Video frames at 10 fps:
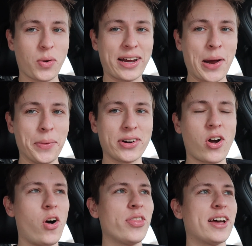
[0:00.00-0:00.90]
I kind of want to
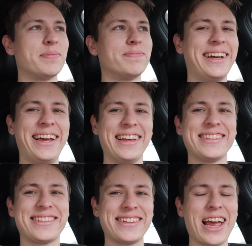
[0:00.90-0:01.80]
call them
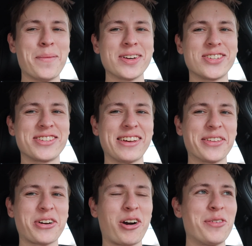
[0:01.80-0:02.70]
and see how much they're selling
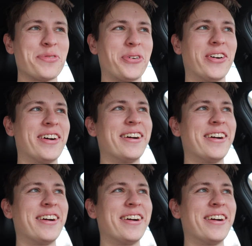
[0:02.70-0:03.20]
the car for,